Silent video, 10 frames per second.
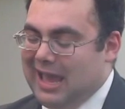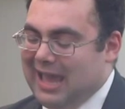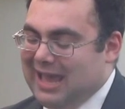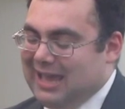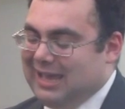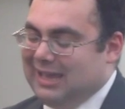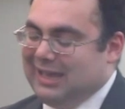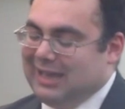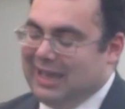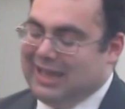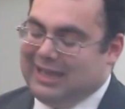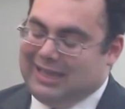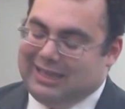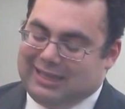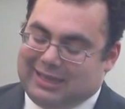
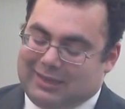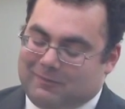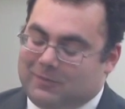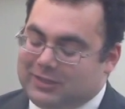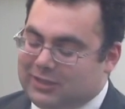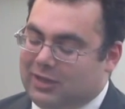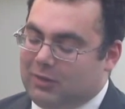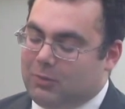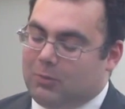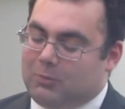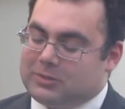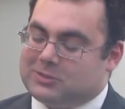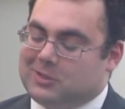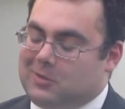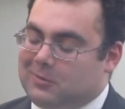a video was
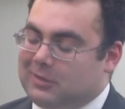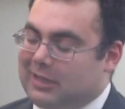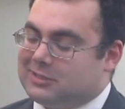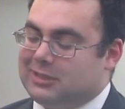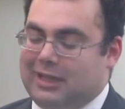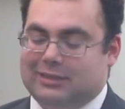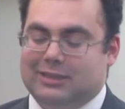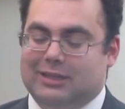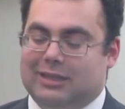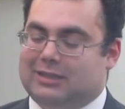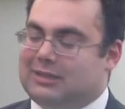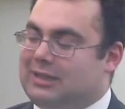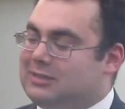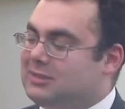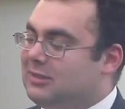shown actually at the United
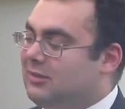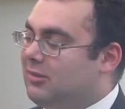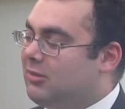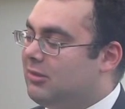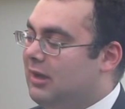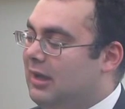Nations,